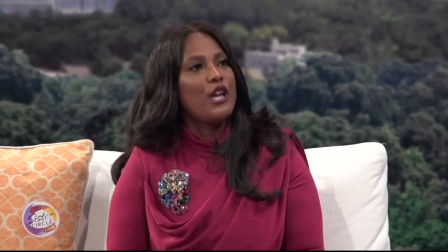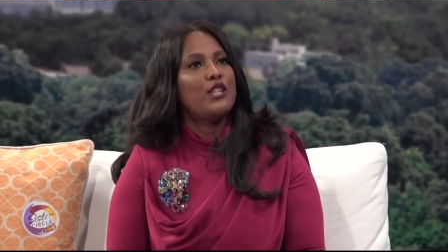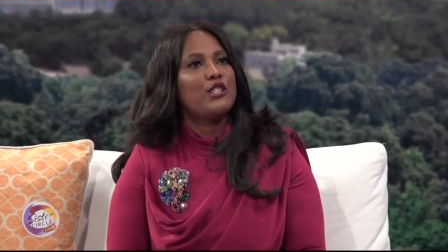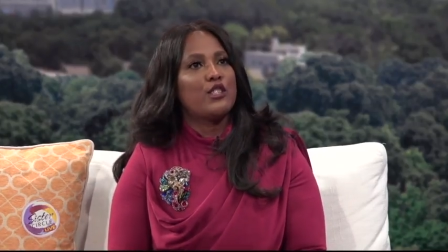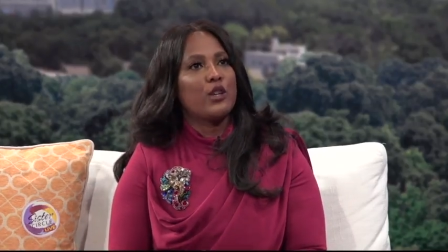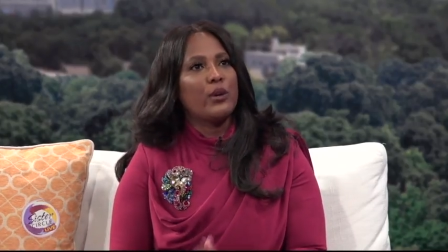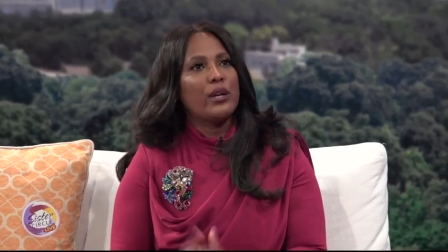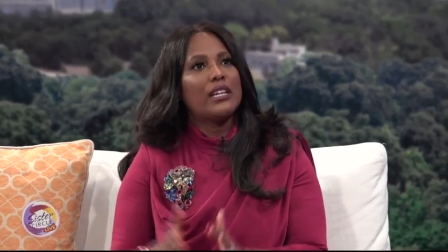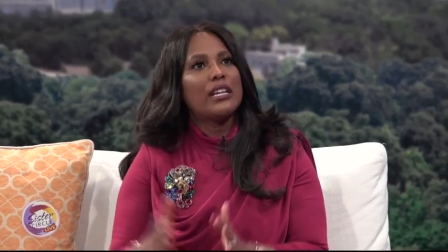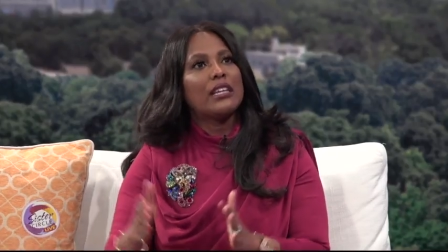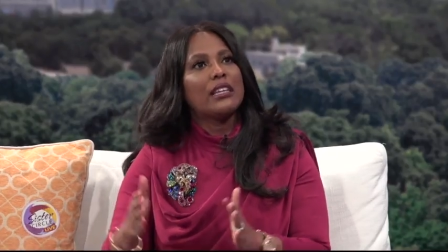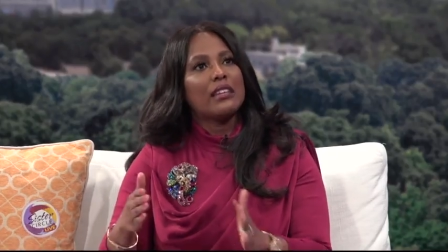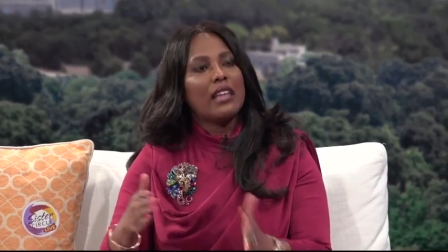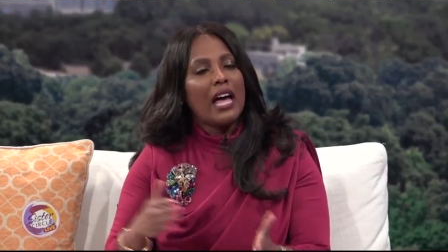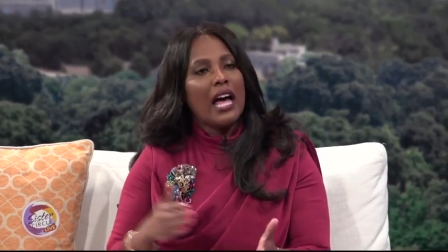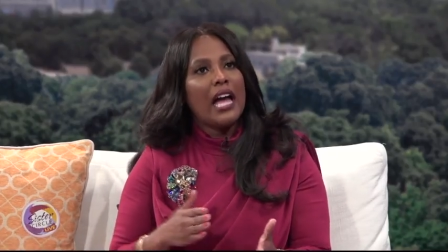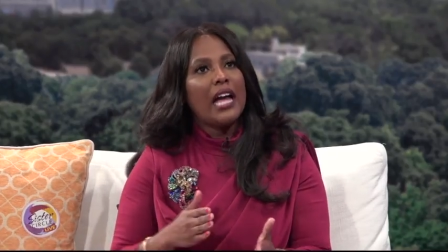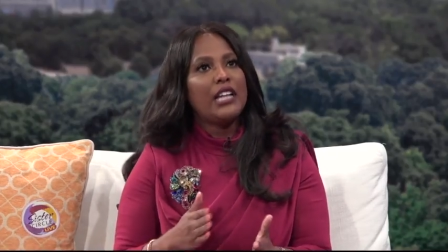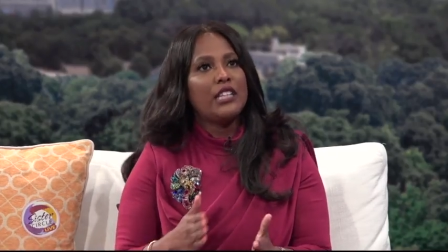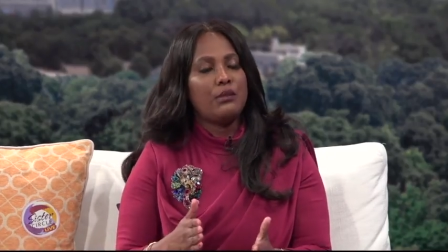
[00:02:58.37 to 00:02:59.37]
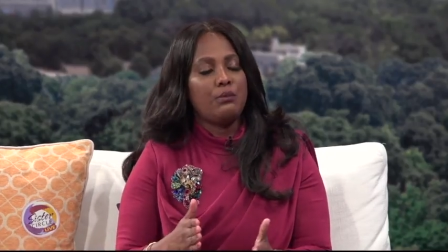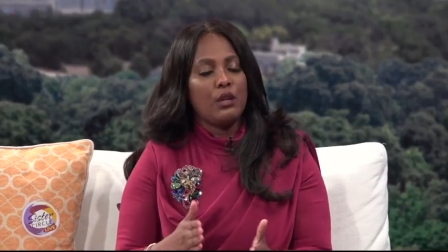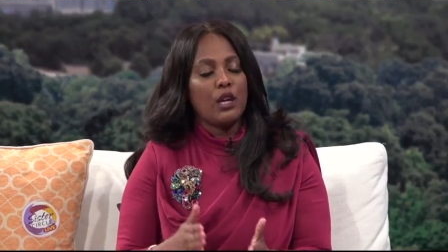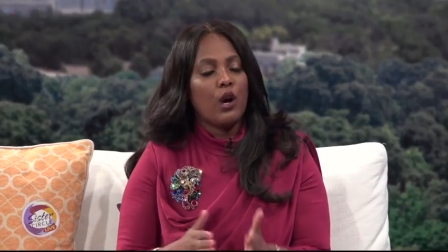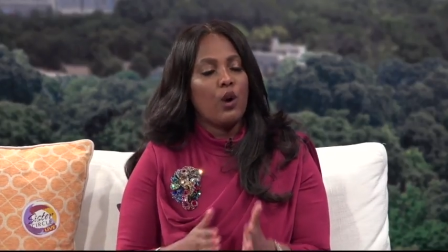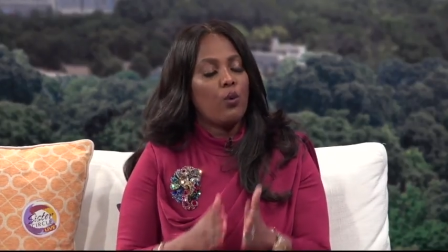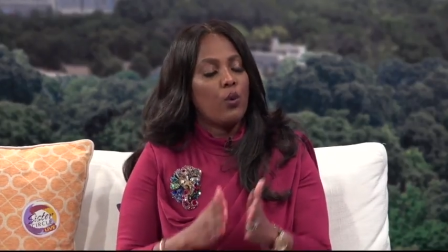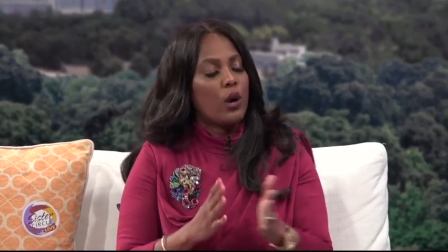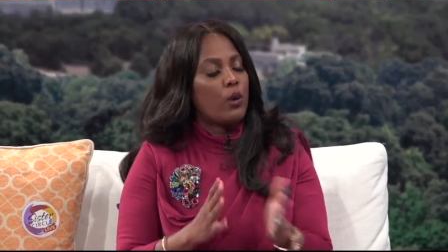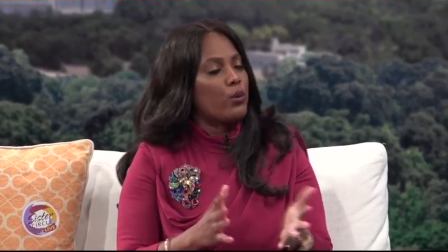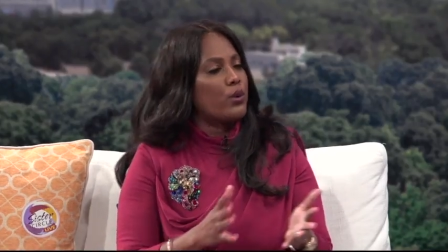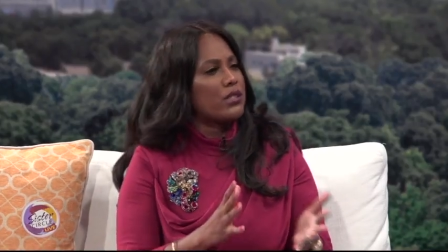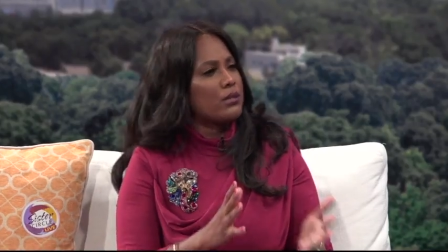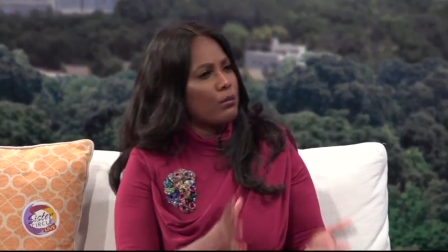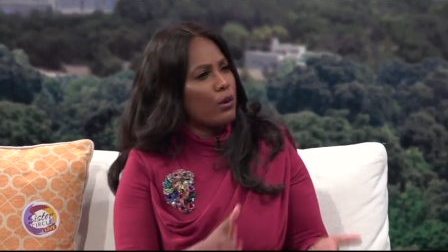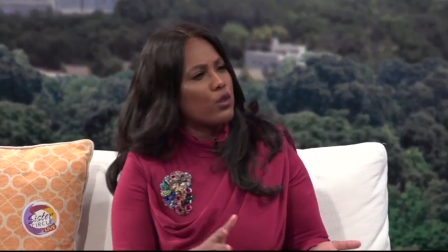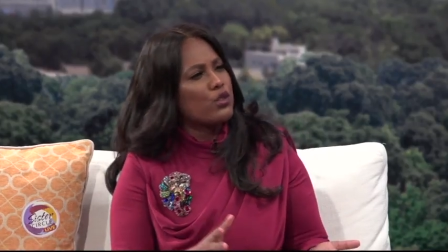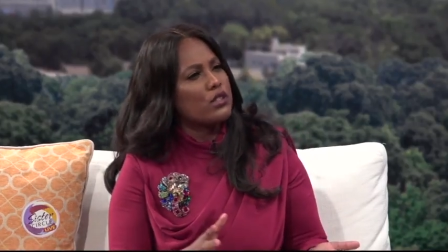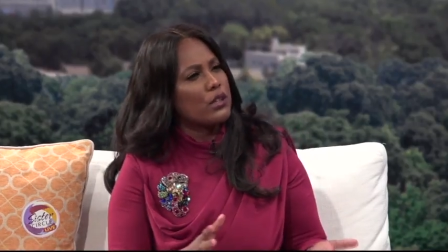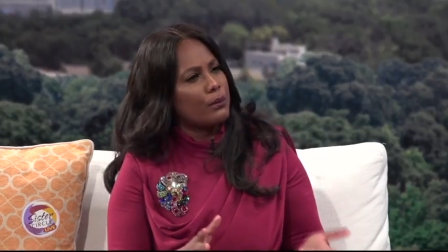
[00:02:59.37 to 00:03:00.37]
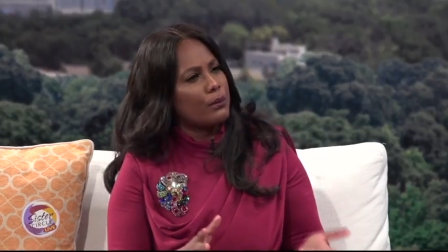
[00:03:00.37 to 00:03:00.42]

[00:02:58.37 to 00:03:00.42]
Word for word: So it aligned me on what was most